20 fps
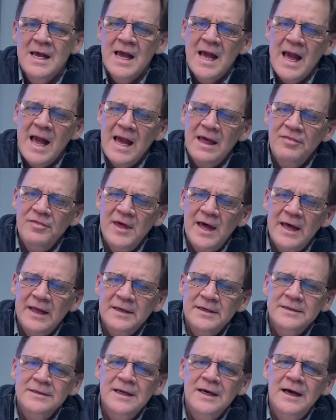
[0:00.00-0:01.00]
and
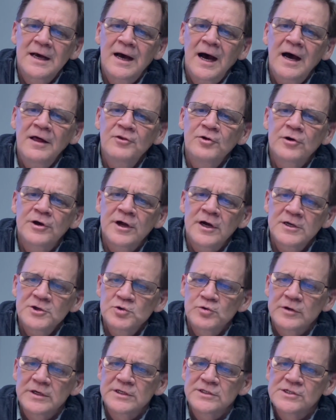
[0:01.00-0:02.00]
that other
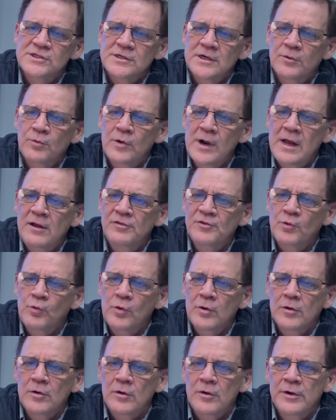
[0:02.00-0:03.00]
countries around the
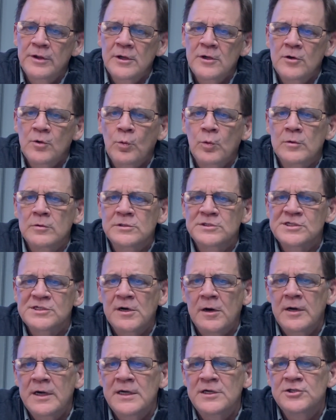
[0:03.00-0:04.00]
world were
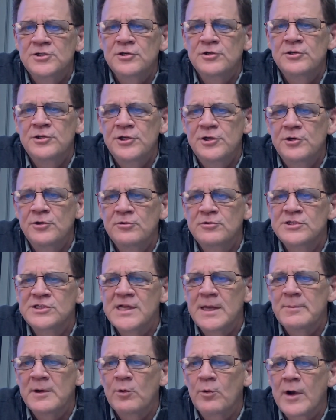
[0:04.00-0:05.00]
starting to use
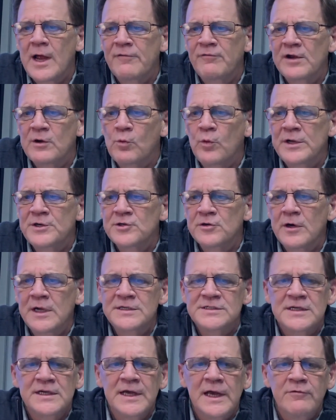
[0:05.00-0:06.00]
demographic winter
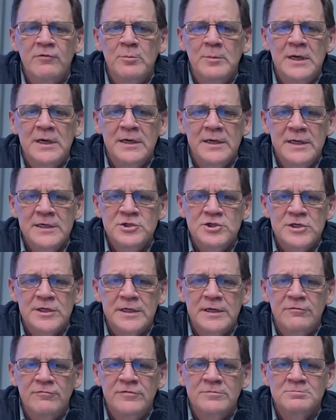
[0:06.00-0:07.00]
as a government
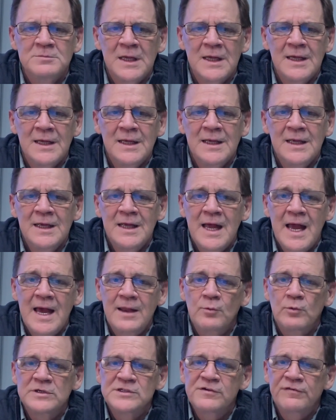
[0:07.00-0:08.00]
initiative
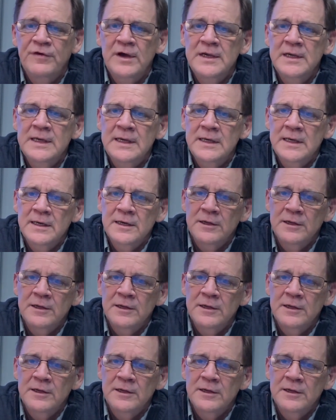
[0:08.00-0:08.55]
and was funding it